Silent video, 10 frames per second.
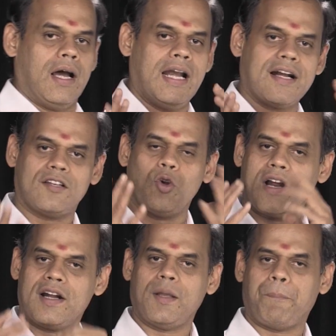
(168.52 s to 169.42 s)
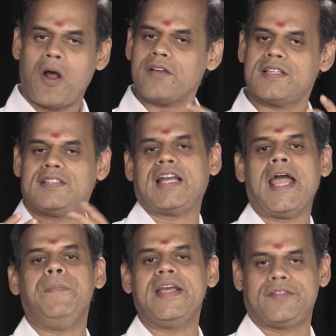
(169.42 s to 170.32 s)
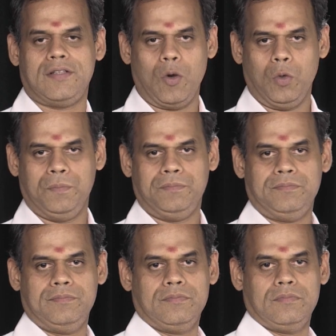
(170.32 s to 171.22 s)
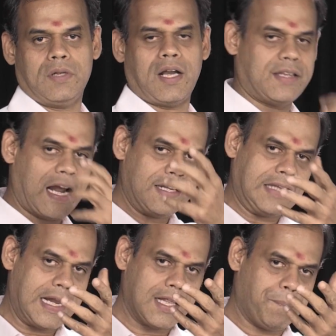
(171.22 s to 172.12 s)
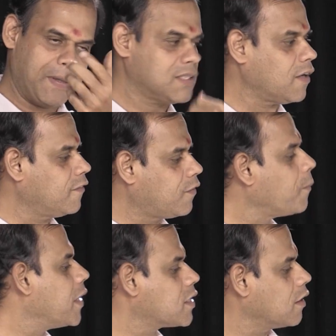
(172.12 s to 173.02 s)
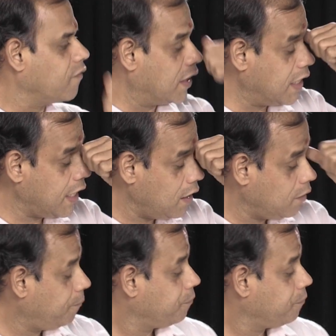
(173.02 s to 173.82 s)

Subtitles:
Let us look at the process timings now, because that is another piece of information we need.